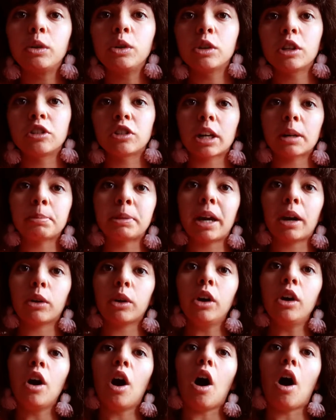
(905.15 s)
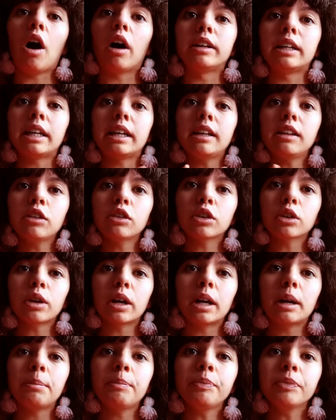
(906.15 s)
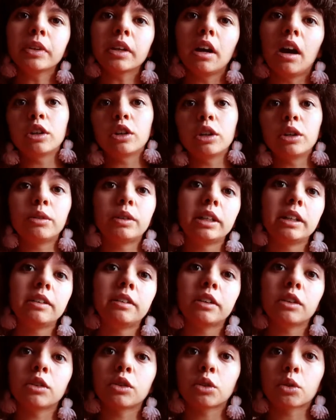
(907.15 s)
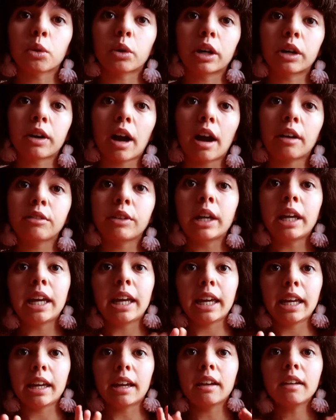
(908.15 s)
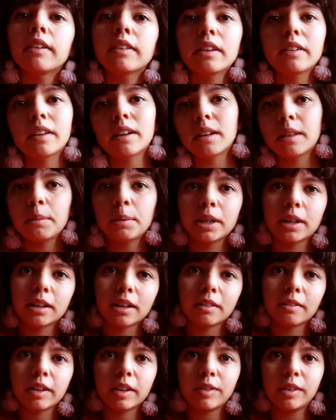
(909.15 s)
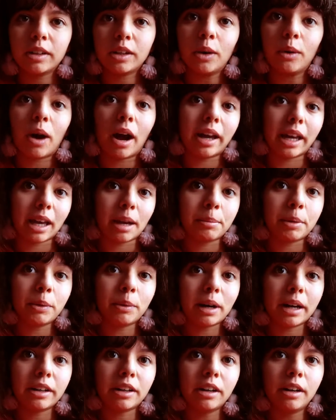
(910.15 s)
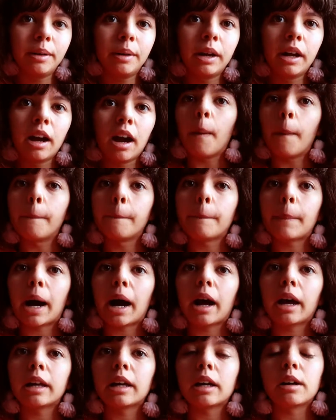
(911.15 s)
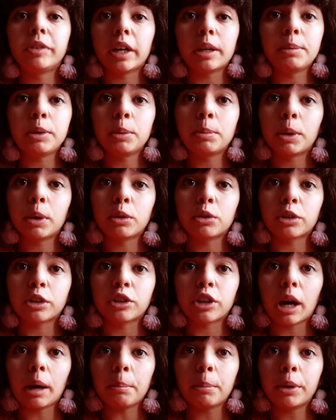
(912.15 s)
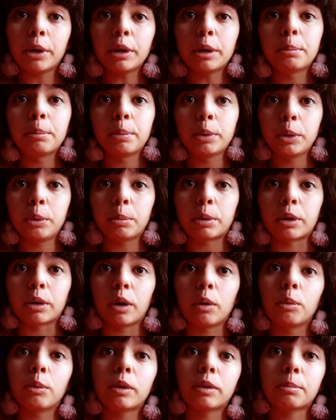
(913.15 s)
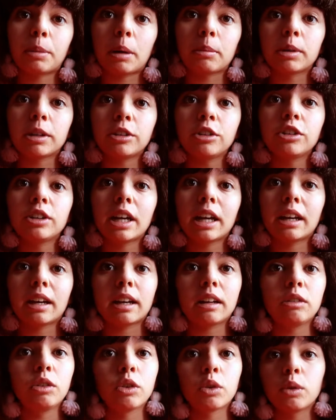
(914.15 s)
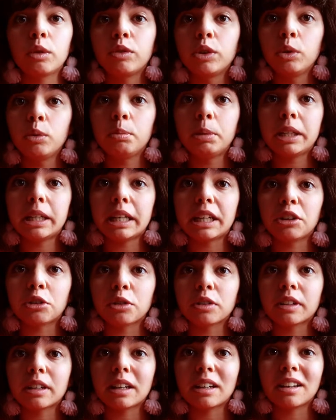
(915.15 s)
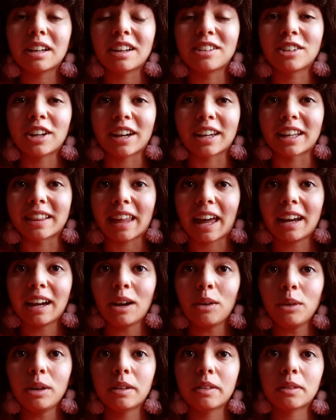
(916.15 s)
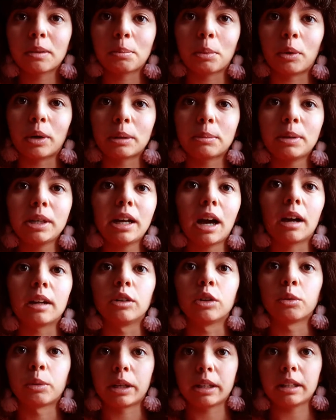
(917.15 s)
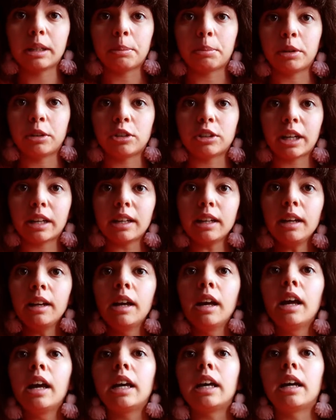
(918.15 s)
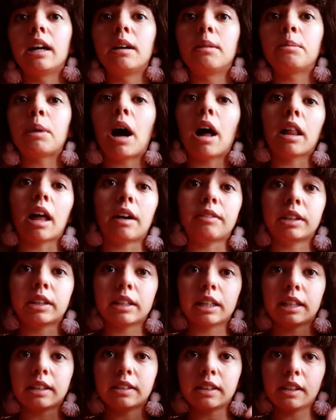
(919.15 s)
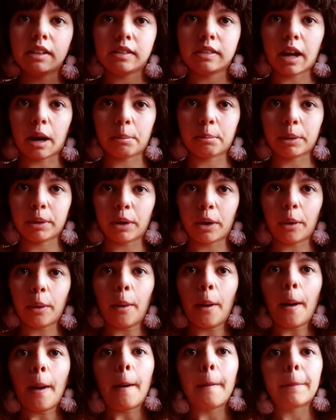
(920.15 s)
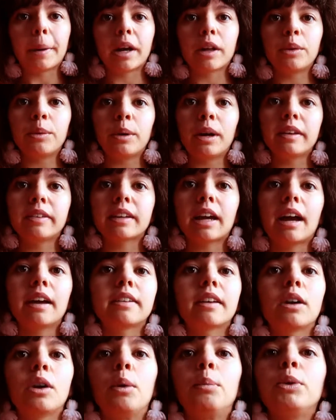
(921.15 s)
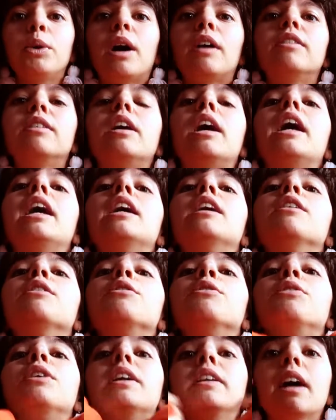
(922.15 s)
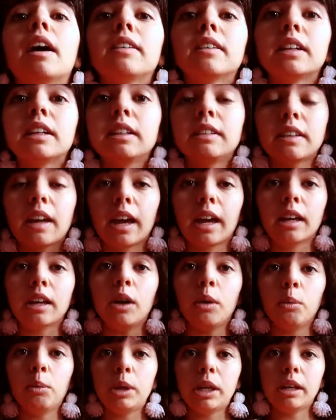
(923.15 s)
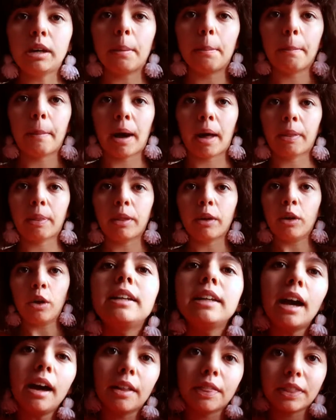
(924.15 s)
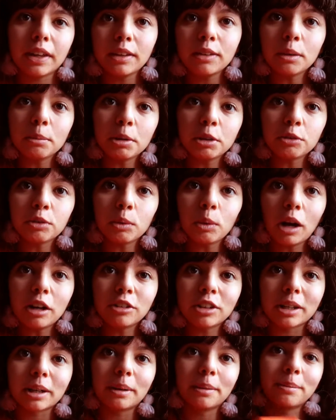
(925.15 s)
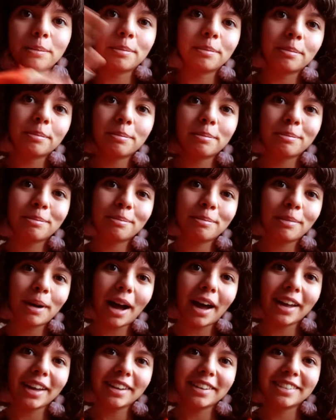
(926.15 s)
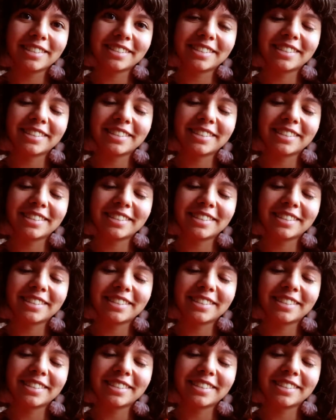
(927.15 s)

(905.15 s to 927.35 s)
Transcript: You can check me out on Instagram, Goodreads, Storygraph, and as I said at the beginning of this video, I am a writer. My debut poetry chapbook, Blue Pearl, was published, and so if you'd be interested in checking that out and supporting me, I'd greatly appreciate it. I'll have it linked down below. But otherwise, guys, I hope you have a fantastic day, week, month, and yeah, thanks so much for watching. Bye.